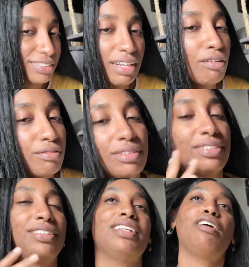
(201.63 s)

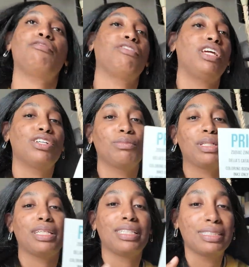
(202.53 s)
Not vaguer,
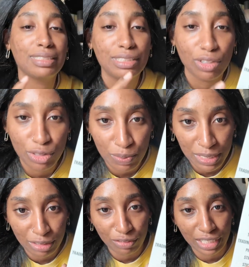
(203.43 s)
but like this is so
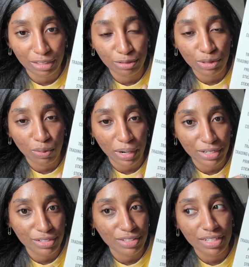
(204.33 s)
specific and it
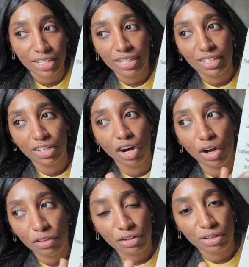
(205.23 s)
requires
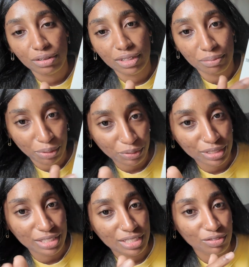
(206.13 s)
other
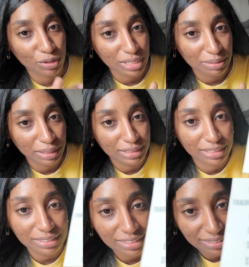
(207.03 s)
components for it to make
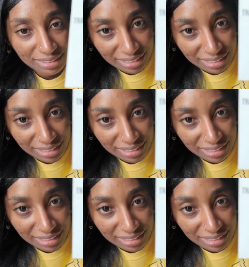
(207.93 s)
sense.